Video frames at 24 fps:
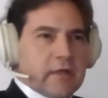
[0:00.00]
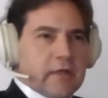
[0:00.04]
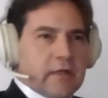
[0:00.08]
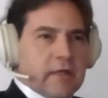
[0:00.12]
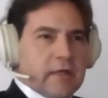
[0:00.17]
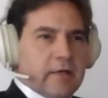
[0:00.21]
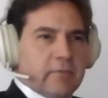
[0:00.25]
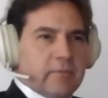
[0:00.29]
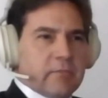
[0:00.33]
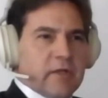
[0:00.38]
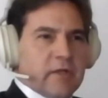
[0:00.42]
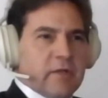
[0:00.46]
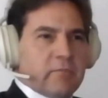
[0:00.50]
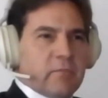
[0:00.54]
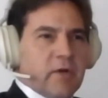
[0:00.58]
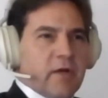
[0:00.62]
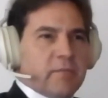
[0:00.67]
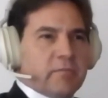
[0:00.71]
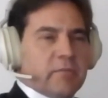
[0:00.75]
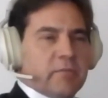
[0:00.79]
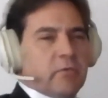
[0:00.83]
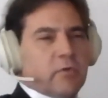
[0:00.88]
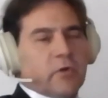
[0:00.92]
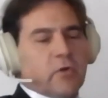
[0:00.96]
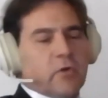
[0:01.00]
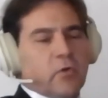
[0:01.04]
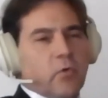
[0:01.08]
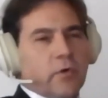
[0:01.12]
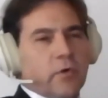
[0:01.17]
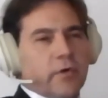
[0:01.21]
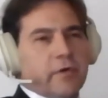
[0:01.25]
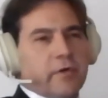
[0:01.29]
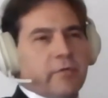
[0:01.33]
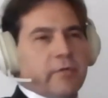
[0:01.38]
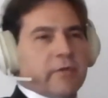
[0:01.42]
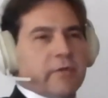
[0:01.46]
It might be
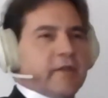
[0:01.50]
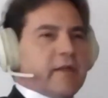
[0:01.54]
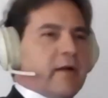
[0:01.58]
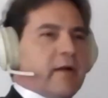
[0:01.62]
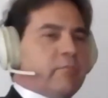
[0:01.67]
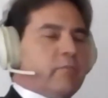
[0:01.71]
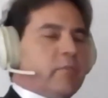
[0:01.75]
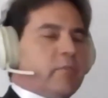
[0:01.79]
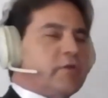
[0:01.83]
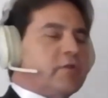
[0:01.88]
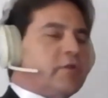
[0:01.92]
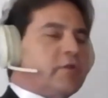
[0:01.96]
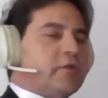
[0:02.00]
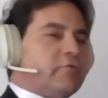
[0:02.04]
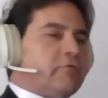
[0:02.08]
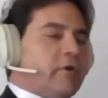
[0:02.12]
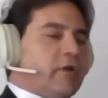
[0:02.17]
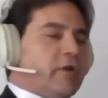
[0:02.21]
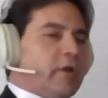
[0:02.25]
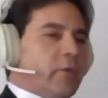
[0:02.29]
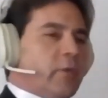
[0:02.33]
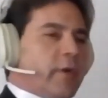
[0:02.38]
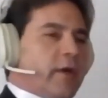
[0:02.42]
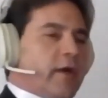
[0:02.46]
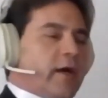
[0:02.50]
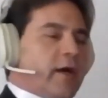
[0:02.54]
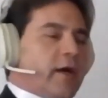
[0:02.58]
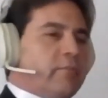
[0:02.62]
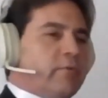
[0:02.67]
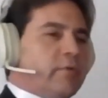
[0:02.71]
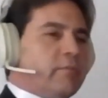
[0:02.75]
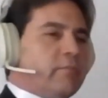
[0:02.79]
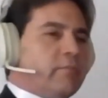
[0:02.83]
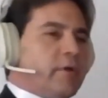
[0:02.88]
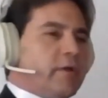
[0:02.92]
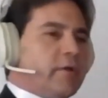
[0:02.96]
recorded and the government can follow it
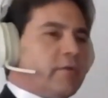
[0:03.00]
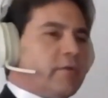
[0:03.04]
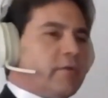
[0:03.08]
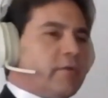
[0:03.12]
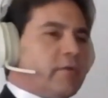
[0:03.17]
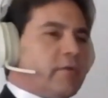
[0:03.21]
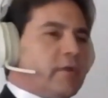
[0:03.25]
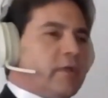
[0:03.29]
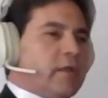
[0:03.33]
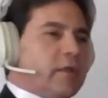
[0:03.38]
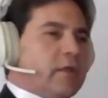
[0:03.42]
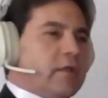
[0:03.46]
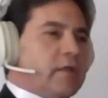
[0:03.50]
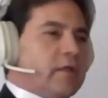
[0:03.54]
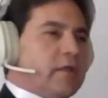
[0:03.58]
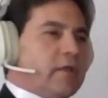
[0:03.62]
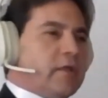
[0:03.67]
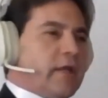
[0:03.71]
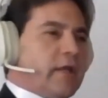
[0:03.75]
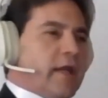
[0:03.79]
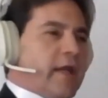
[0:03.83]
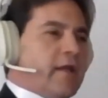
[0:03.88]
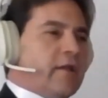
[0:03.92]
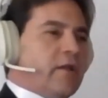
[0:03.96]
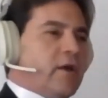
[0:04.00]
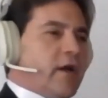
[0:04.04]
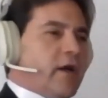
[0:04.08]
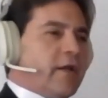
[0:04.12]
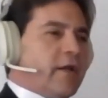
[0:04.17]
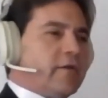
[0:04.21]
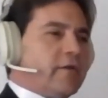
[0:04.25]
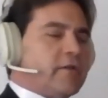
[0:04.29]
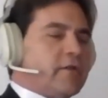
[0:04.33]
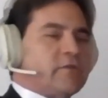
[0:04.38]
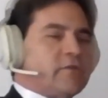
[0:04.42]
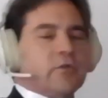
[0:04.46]
up, but the
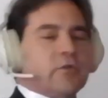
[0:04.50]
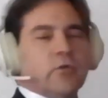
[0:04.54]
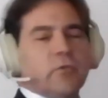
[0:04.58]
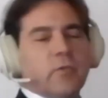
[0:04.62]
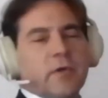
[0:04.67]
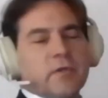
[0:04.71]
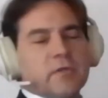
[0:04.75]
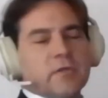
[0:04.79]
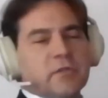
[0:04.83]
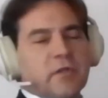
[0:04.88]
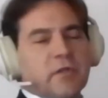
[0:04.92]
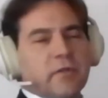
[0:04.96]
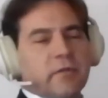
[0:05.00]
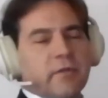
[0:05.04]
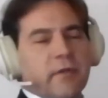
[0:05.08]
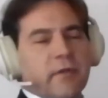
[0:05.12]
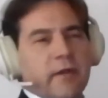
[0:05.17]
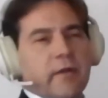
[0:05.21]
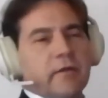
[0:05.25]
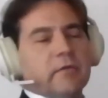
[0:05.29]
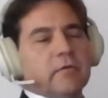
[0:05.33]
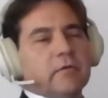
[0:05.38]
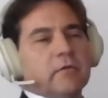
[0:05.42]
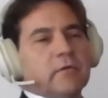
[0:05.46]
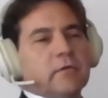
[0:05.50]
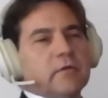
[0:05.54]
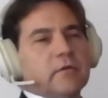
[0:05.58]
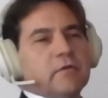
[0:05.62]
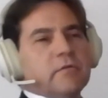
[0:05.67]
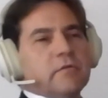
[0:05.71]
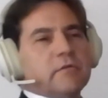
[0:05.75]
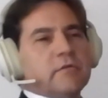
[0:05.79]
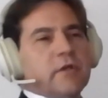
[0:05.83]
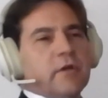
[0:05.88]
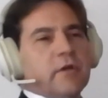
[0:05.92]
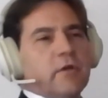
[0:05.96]
airline doesn't always need that.
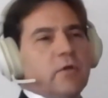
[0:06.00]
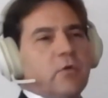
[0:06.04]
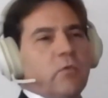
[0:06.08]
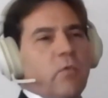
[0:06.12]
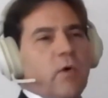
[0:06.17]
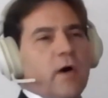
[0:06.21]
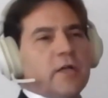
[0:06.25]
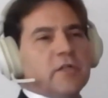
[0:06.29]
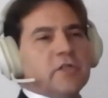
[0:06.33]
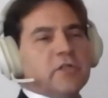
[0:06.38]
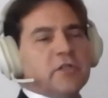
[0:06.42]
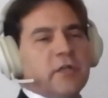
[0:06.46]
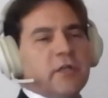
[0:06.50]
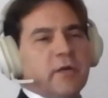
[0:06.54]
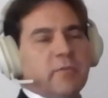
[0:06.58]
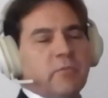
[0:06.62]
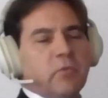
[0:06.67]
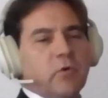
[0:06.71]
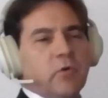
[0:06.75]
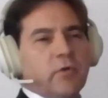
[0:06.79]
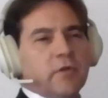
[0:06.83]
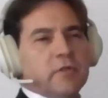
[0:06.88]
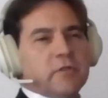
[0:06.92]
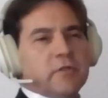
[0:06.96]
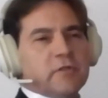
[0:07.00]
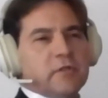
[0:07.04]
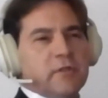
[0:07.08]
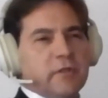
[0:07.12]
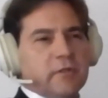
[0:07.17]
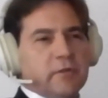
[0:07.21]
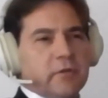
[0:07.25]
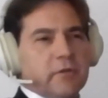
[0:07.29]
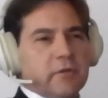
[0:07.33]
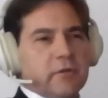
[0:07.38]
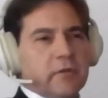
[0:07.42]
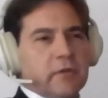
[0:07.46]
So why share more than is
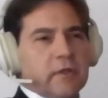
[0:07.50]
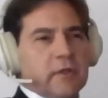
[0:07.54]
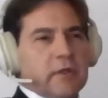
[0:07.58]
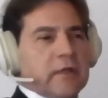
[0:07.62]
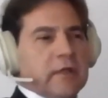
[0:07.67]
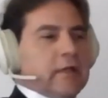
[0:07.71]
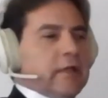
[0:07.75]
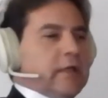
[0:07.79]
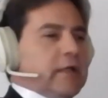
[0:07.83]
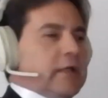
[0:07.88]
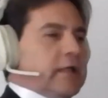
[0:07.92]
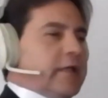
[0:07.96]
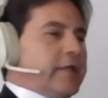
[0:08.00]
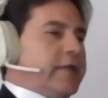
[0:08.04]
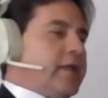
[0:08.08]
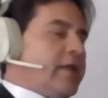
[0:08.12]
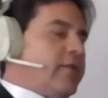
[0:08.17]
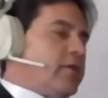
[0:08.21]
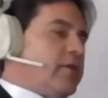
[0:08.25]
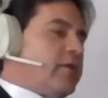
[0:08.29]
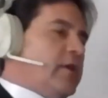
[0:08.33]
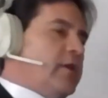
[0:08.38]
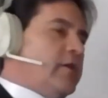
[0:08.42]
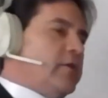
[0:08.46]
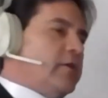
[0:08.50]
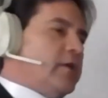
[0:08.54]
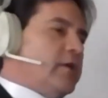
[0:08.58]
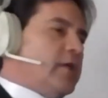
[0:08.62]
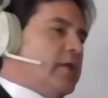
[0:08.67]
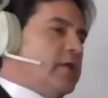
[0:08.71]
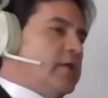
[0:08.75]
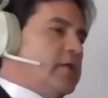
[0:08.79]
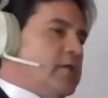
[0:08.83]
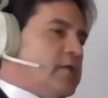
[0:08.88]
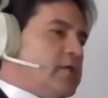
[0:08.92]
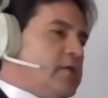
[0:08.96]
needed? Another
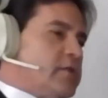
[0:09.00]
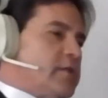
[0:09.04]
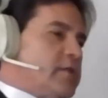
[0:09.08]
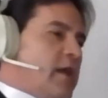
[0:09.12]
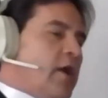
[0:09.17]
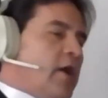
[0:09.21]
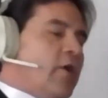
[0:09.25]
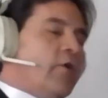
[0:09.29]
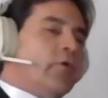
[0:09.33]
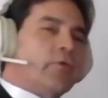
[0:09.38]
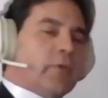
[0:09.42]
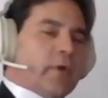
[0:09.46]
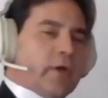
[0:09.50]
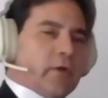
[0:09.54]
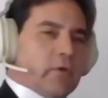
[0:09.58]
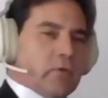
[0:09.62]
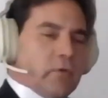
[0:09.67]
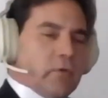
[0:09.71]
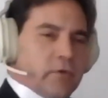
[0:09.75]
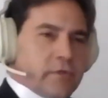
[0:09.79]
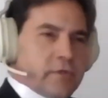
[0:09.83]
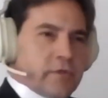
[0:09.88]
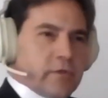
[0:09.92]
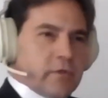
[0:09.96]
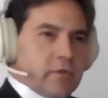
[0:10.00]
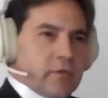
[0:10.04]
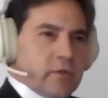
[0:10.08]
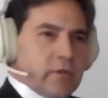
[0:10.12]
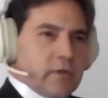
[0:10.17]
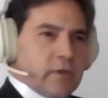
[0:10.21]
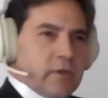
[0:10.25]
area is health records.